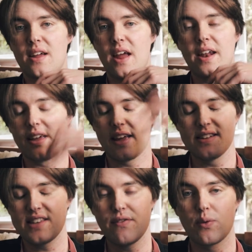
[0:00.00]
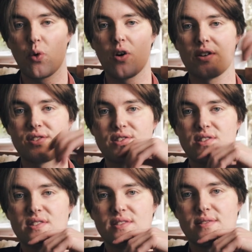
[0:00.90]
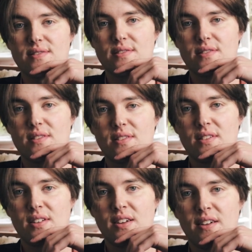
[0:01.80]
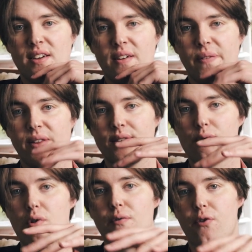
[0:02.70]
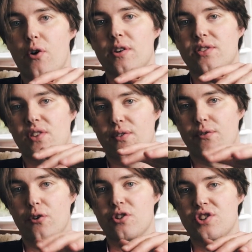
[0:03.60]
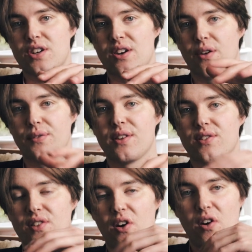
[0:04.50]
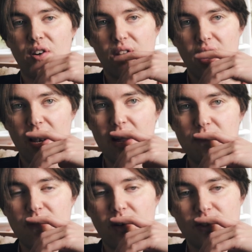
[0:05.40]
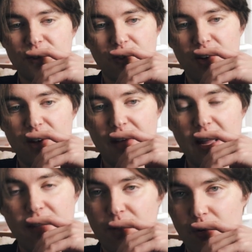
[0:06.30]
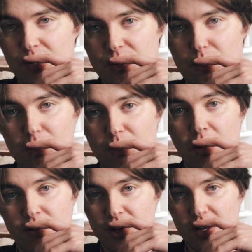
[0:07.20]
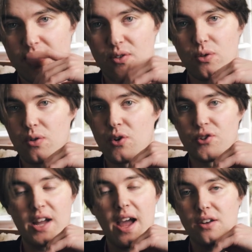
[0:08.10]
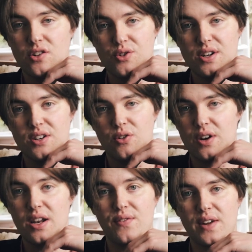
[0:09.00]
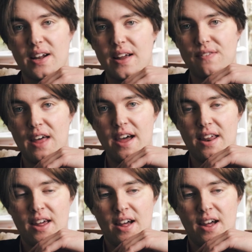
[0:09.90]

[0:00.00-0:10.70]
And it gets even worse. There's a reversed version of the song, and I'm not sure if I ever want to watch it or react to it or anything like that.